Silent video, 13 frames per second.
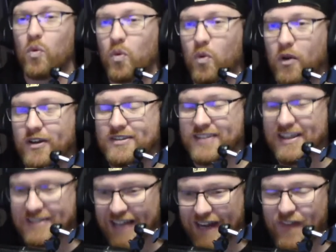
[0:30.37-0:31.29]

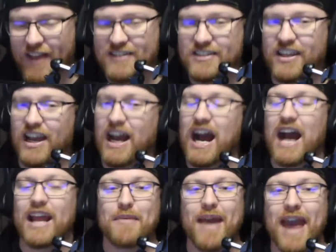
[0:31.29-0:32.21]
Cincinnati fans, I
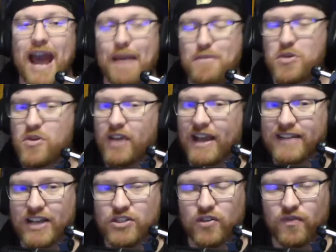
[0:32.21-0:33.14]
am happy you guys
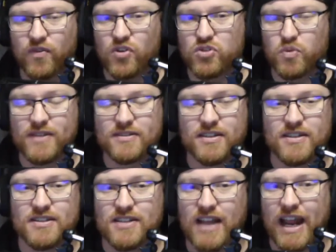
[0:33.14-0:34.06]
got your first win
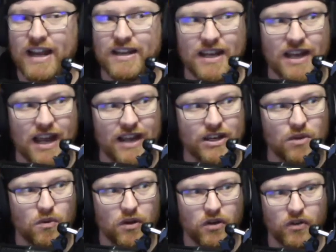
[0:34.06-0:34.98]
since
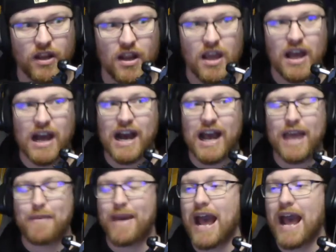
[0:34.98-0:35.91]
1991, right? I am
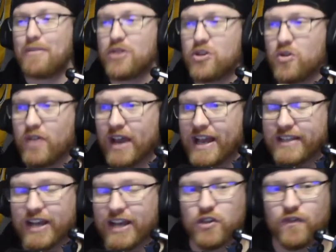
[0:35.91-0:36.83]
happy you guys
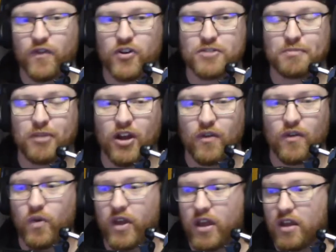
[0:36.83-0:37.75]
got your first playoff
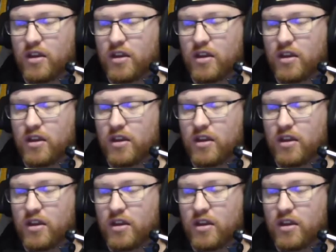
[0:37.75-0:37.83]
win